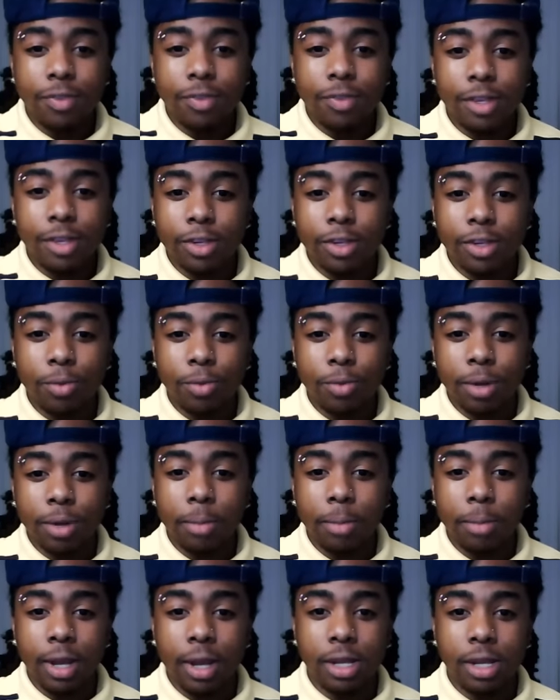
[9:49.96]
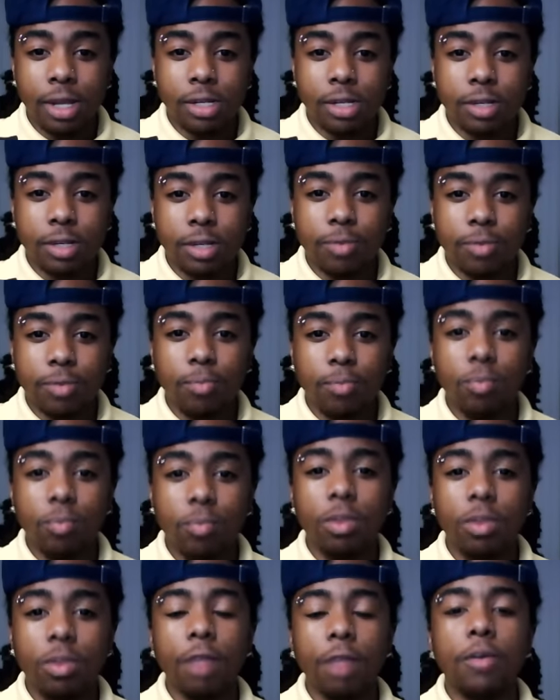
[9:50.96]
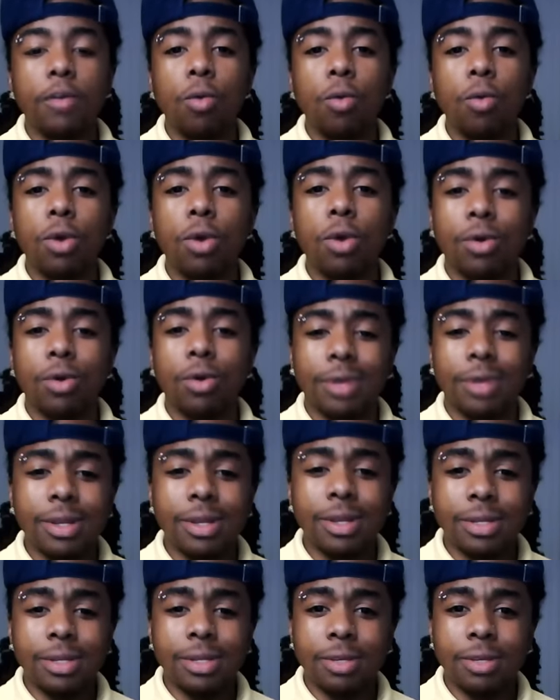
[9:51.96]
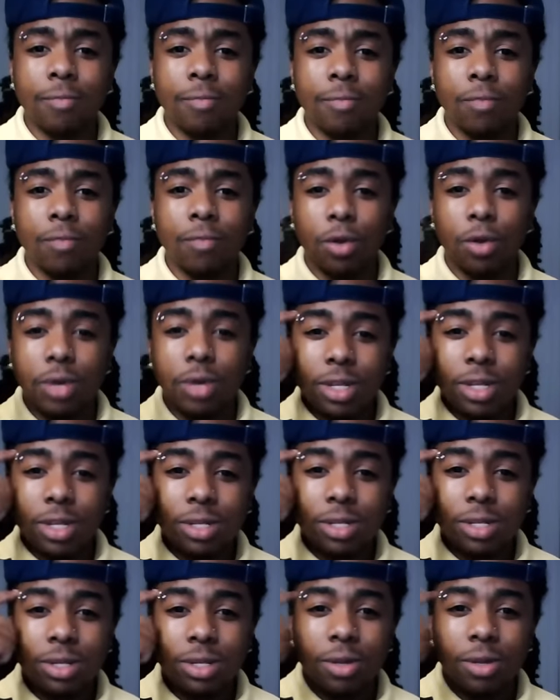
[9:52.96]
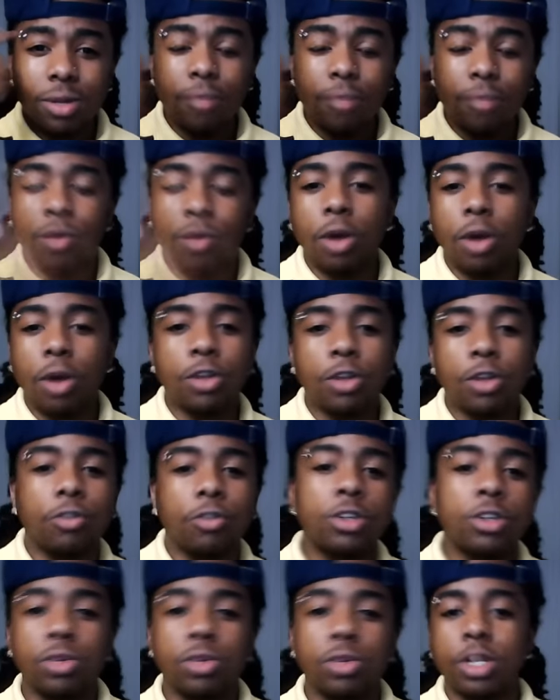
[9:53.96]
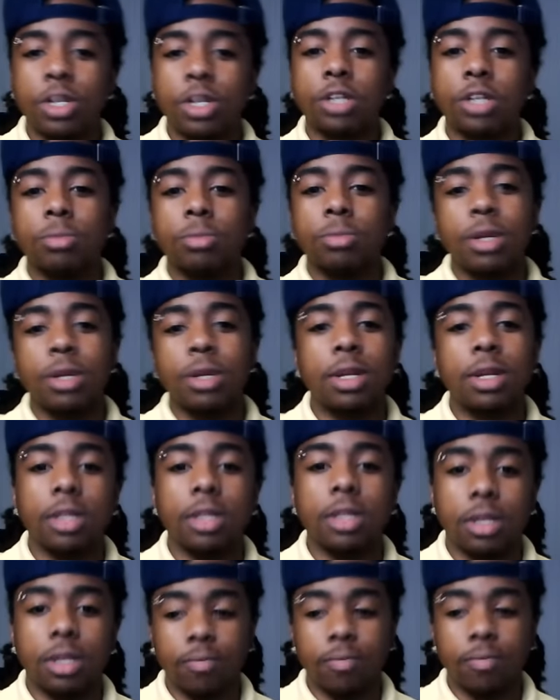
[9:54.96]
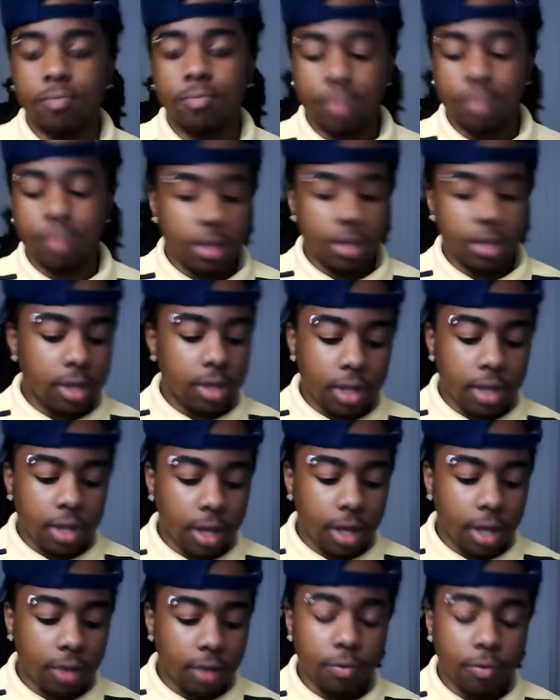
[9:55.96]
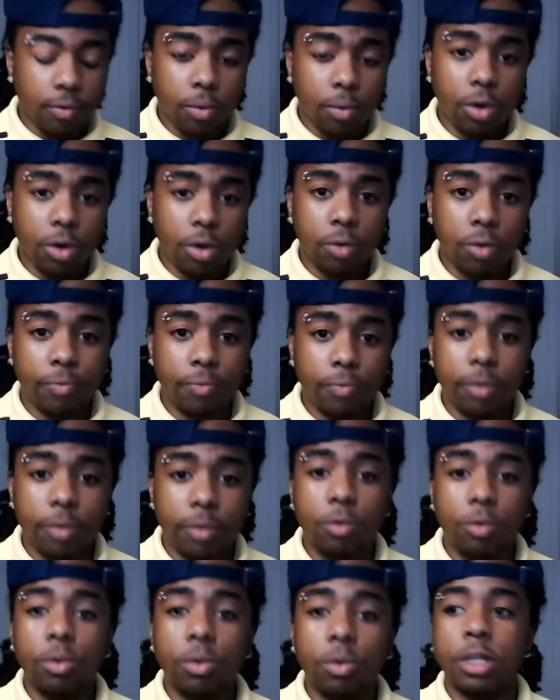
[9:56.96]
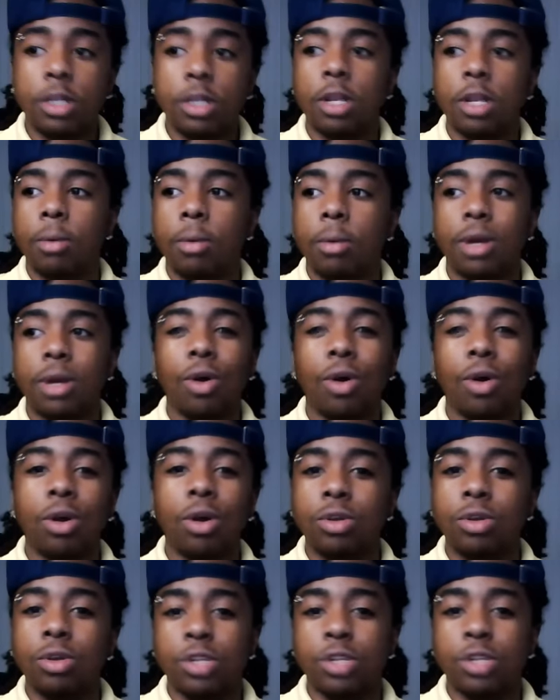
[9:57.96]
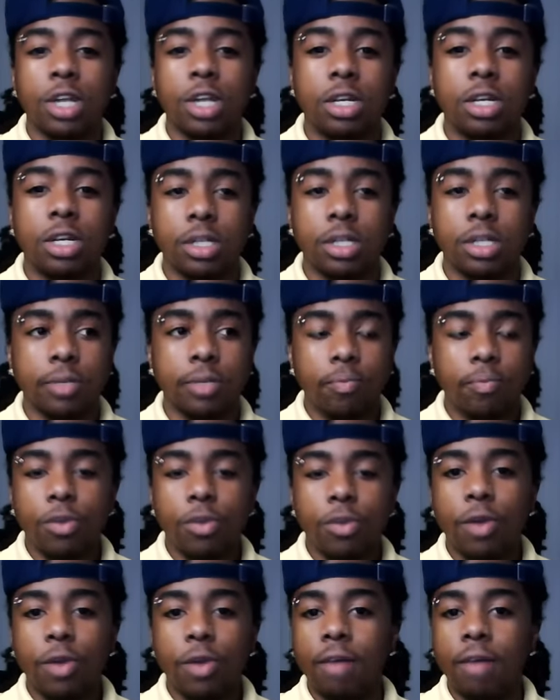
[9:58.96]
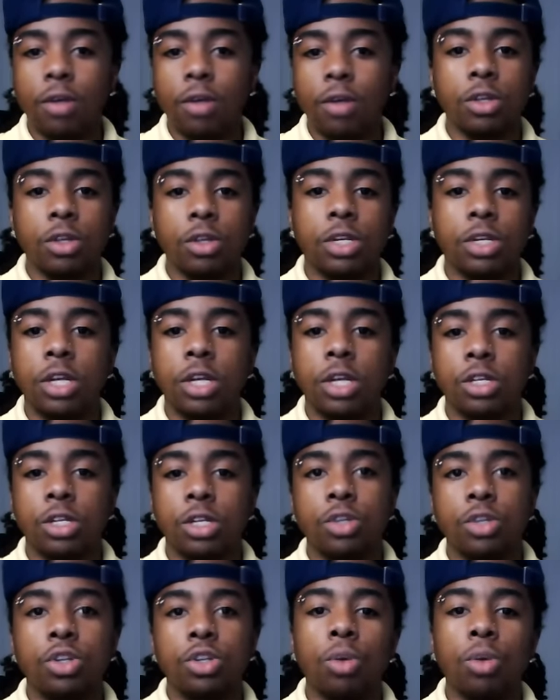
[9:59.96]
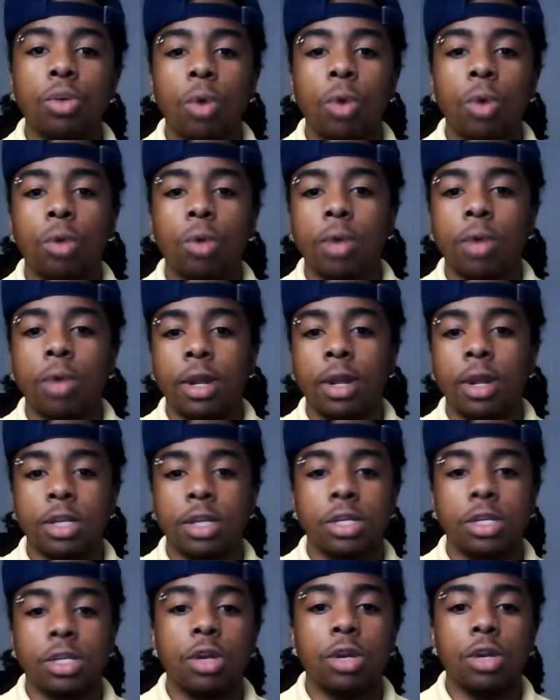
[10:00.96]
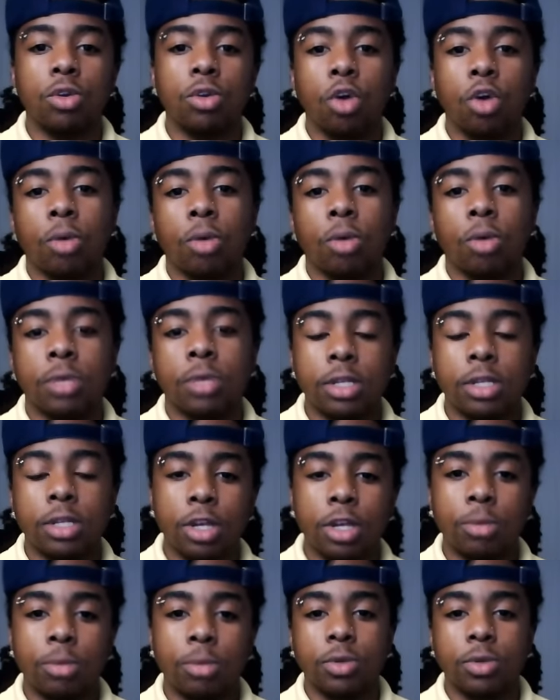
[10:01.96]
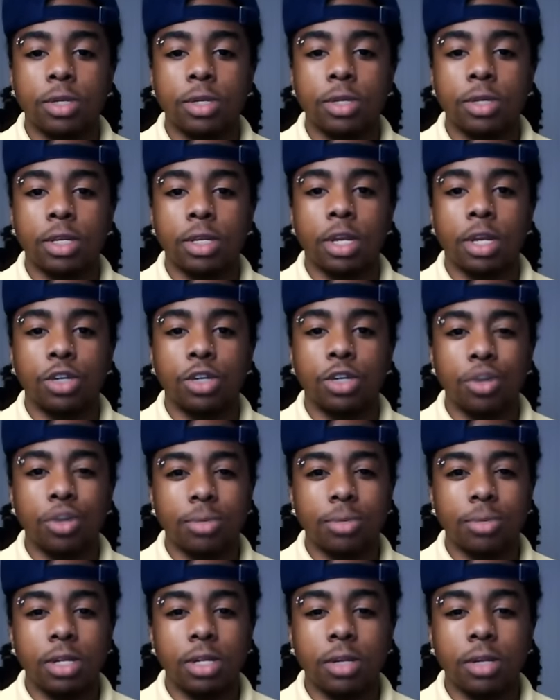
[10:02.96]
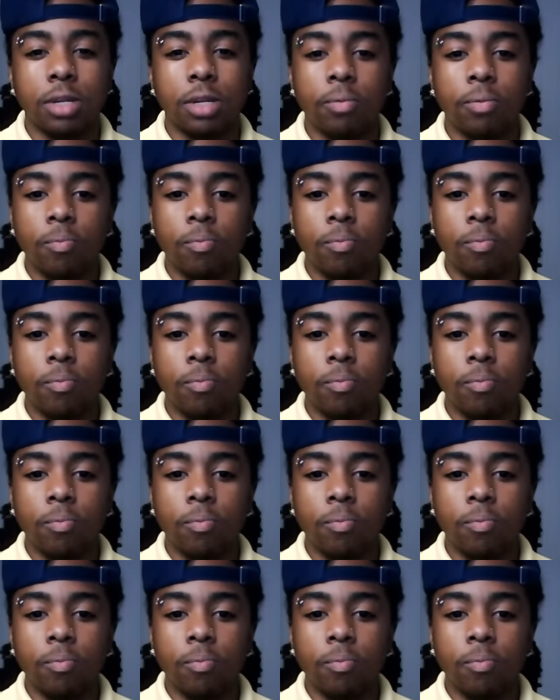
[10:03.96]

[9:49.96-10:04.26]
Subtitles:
This is where the man is. If you don't work on this or this, all those physical changes mean nothing. Like, for real. If you really think about it, all those changes. You have all those changes and you still walk around like a scared dog with the tail between his legs. You know what I'm saying?